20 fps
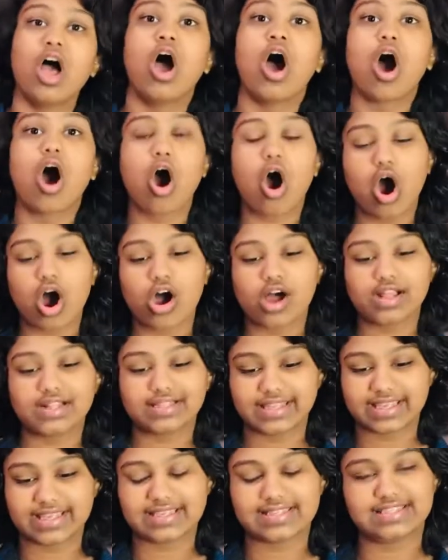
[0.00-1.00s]
All
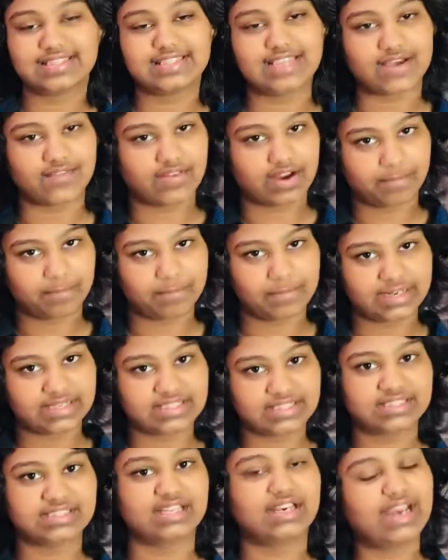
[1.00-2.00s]
these
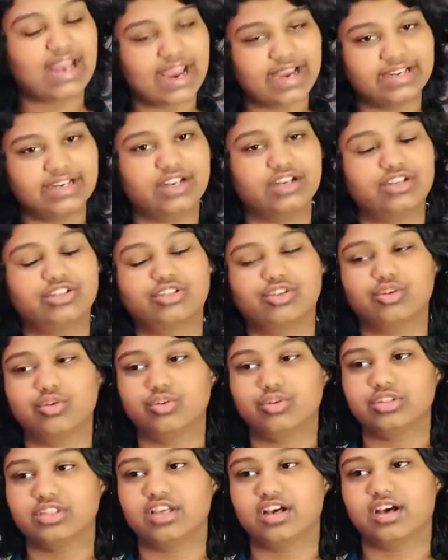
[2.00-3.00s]
developments led
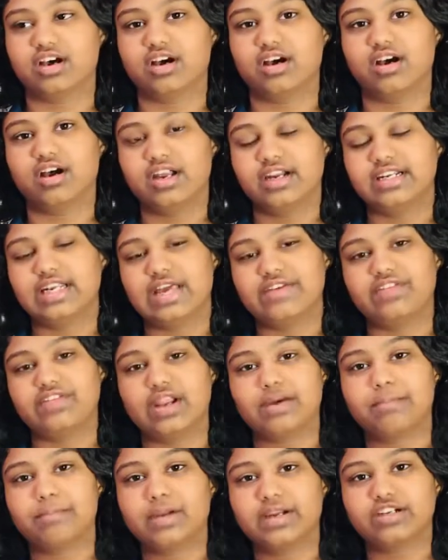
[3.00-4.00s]
to the
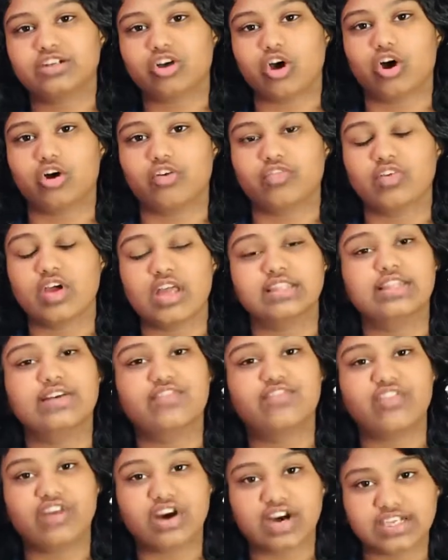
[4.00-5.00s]
development of the
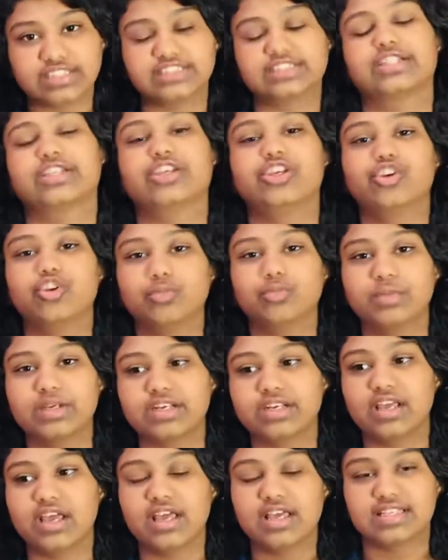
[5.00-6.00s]
first human
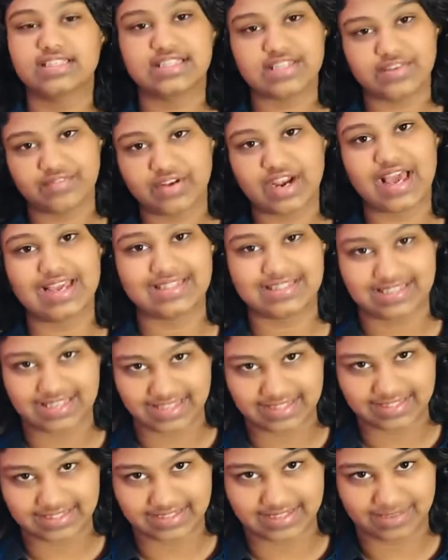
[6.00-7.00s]

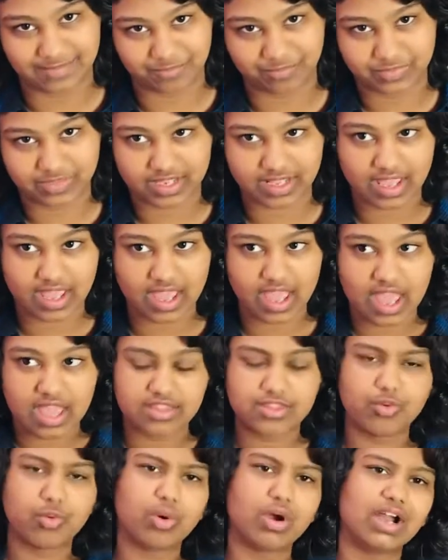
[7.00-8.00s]
civilization.
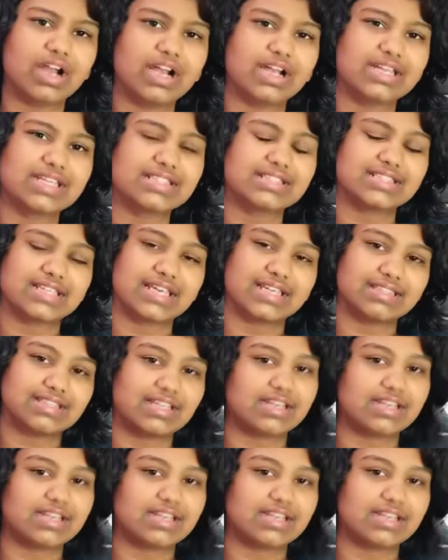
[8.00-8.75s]
The world has seen the